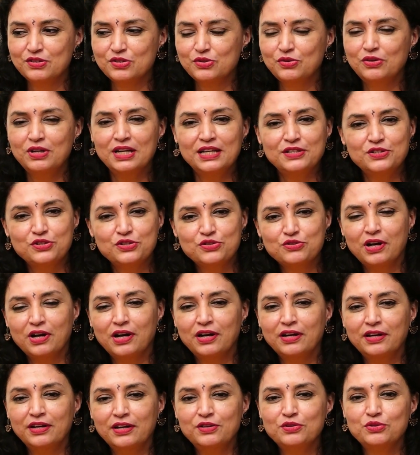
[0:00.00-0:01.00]
So let's
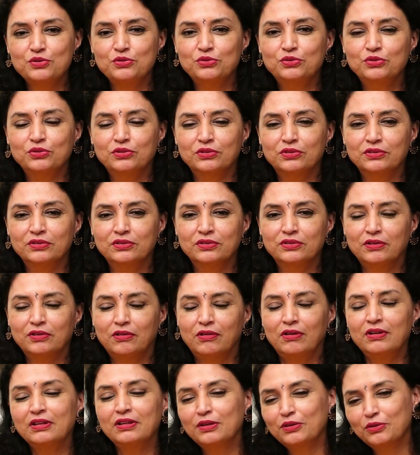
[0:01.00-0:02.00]
try and do
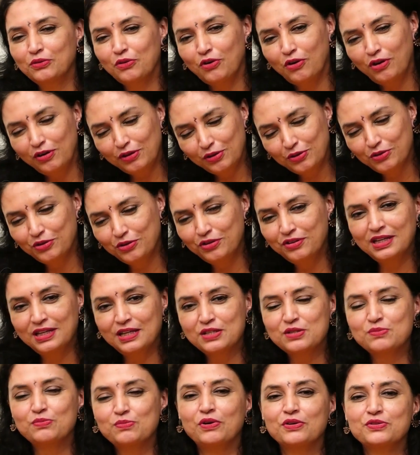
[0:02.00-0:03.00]
all good
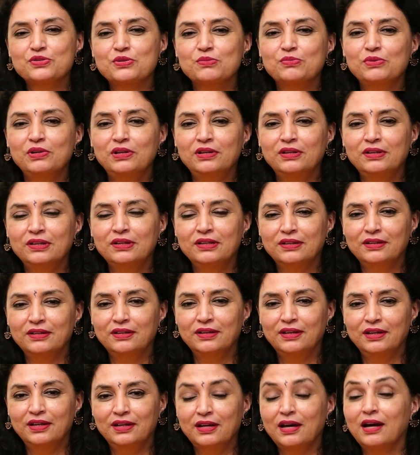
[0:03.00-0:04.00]
that's possible
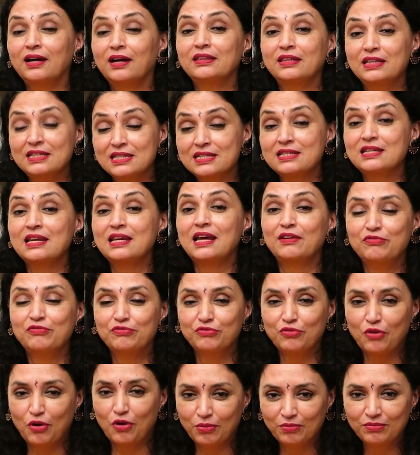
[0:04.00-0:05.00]
in this life
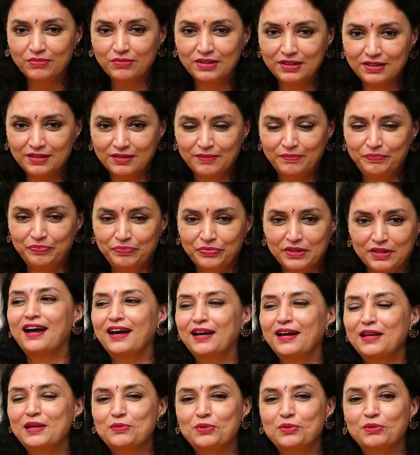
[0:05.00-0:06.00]
form
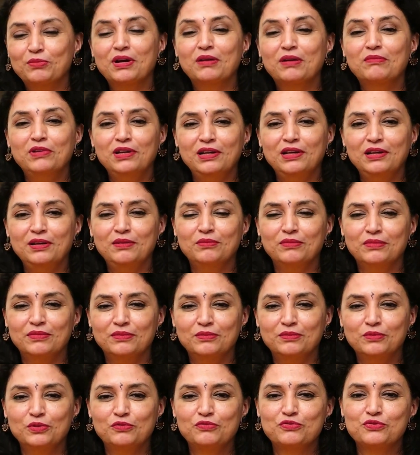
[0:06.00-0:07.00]
and probably
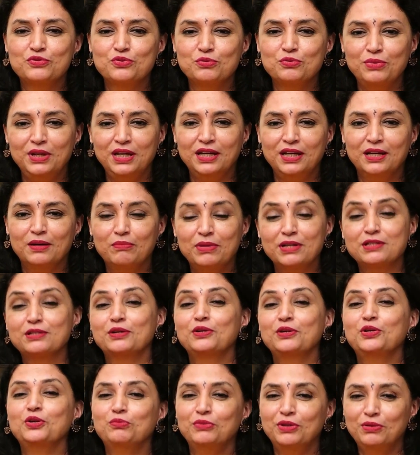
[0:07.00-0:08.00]
move to being a
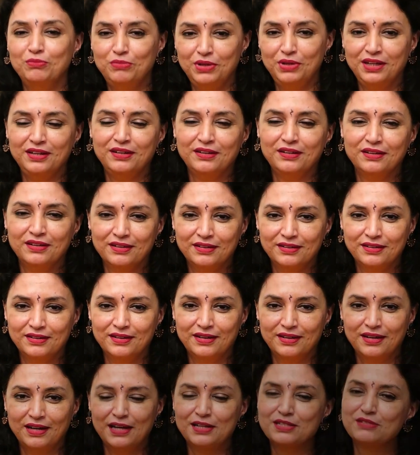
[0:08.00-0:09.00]
better human being
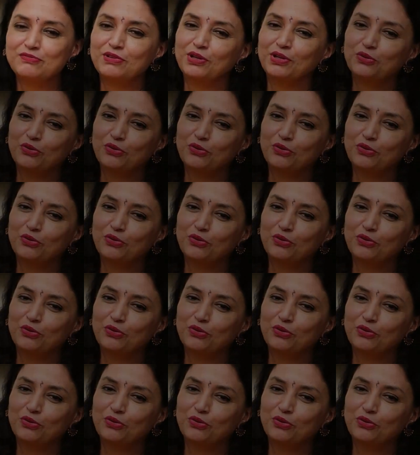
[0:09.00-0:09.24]
as we